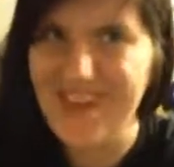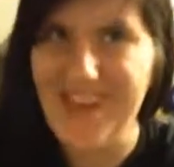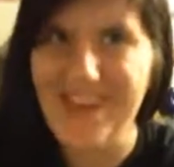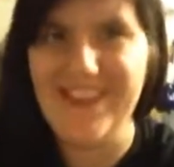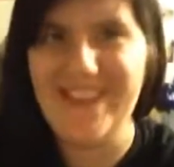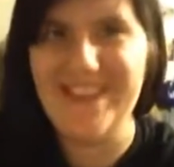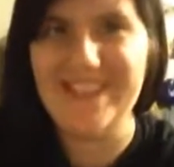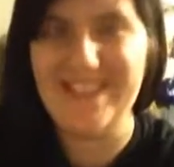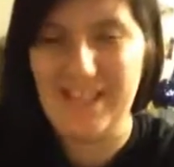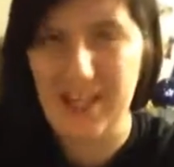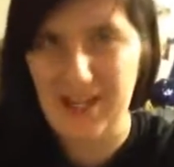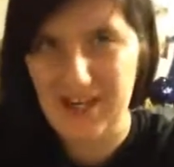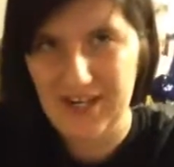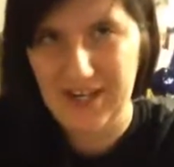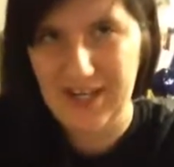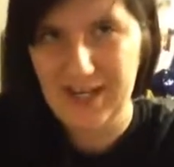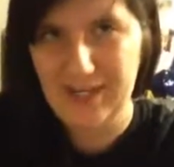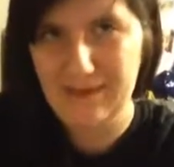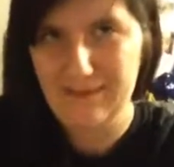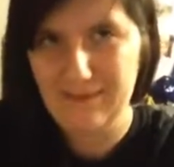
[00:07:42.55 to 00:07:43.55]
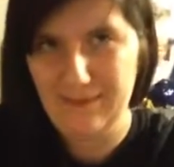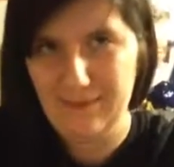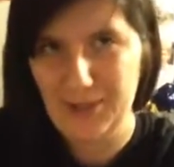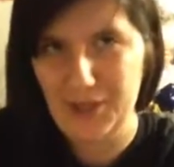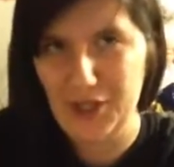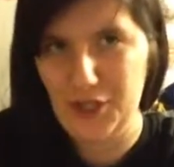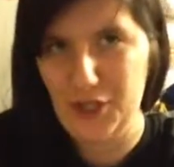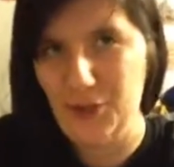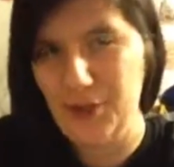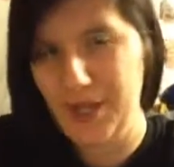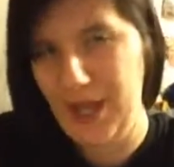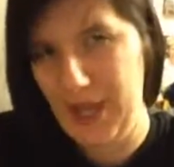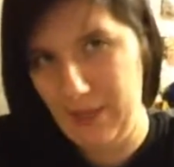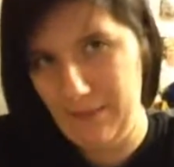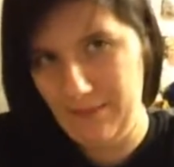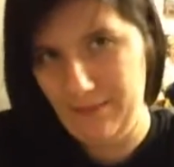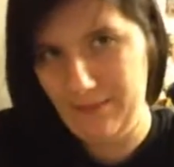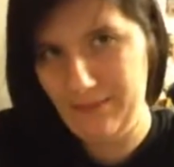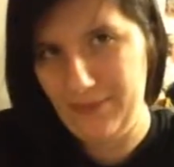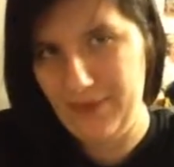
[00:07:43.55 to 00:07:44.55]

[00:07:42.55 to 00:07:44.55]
And then Saturday, with a new game.